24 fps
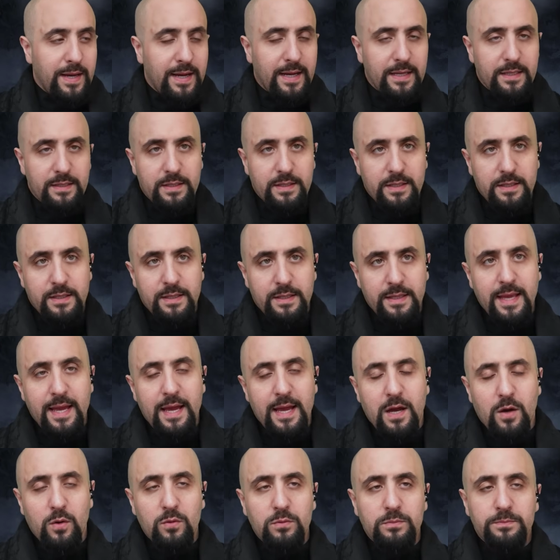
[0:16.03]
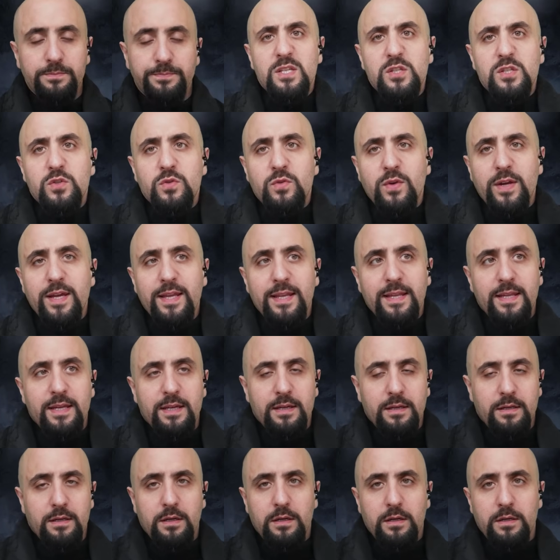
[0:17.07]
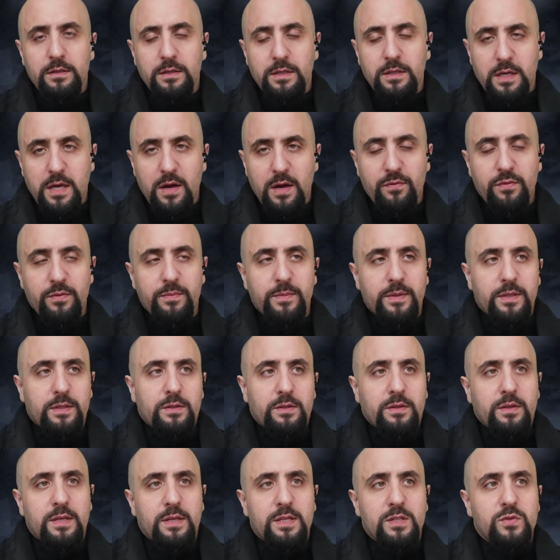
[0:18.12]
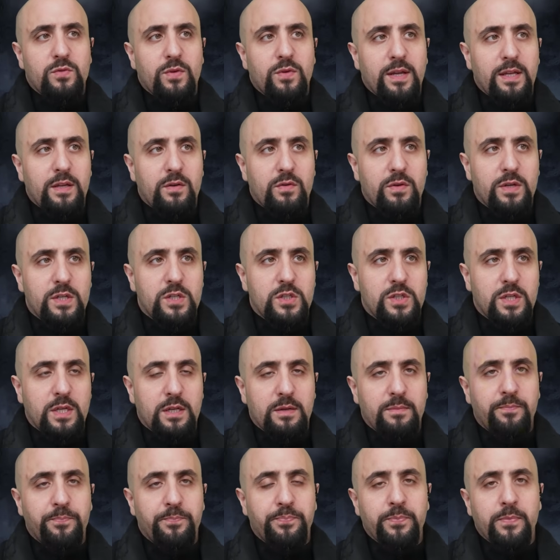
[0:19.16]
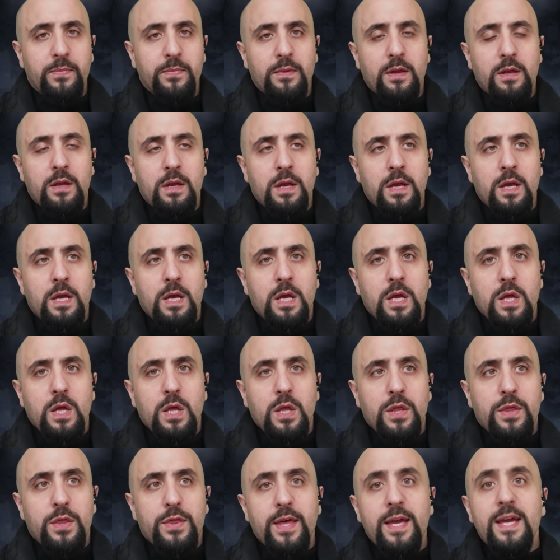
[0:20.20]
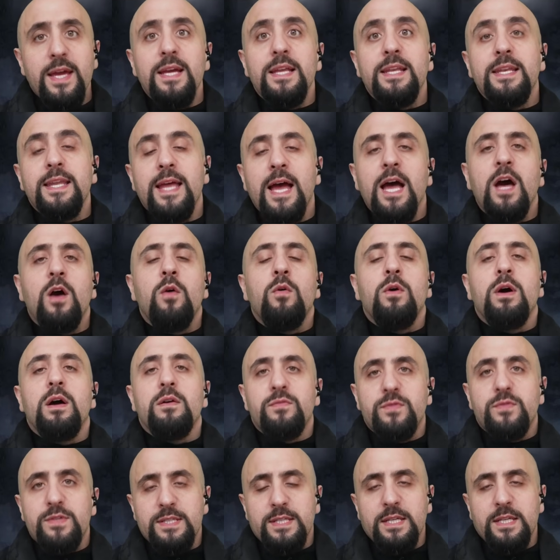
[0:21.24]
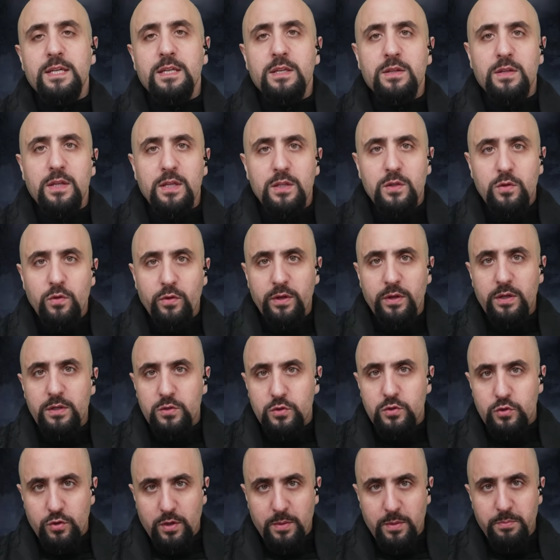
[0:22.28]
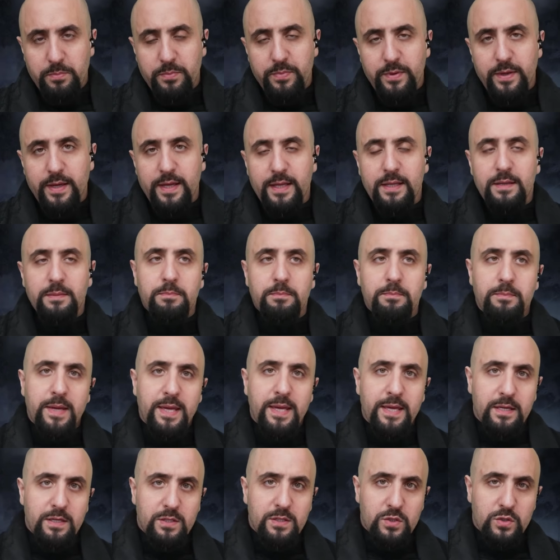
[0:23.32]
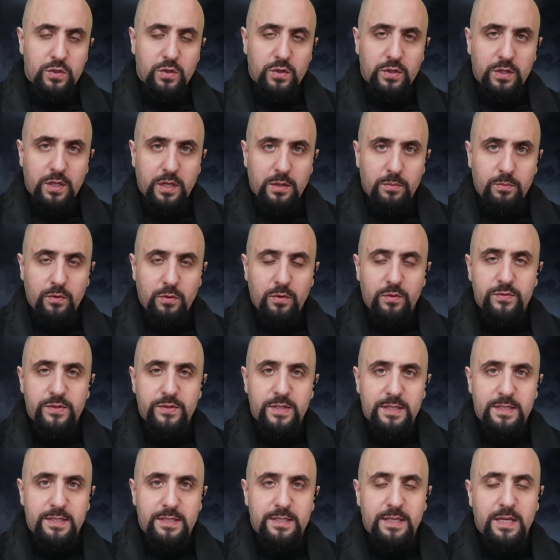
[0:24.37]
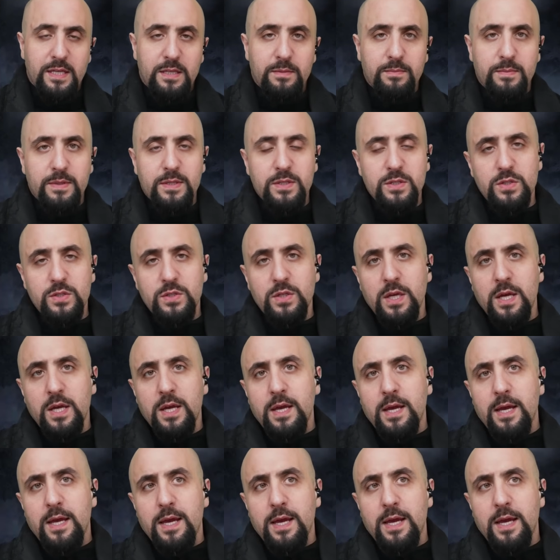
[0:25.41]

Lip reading: behind it. Now, the Israeli government, the Israeli regime, they now have seen that Donald Trump can make certain moves and statements